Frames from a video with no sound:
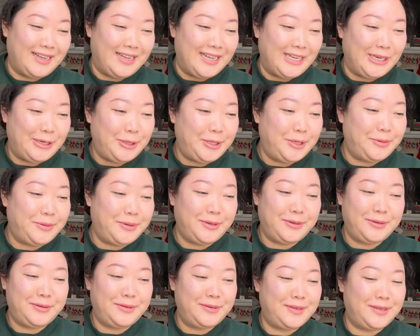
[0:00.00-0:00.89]
Henry
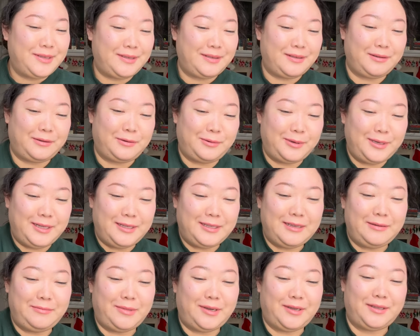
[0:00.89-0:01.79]
Rose, Queens
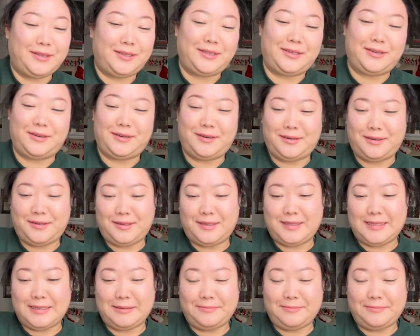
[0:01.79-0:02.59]
and Monsters,